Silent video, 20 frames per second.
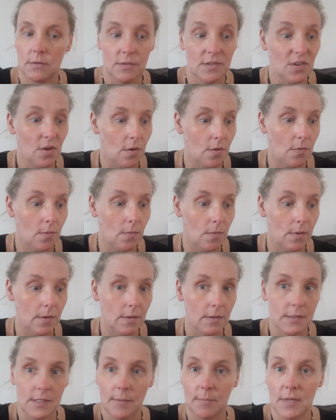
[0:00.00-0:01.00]
So,
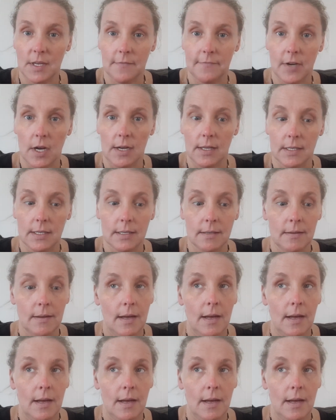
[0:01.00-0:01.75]
except me and Violet.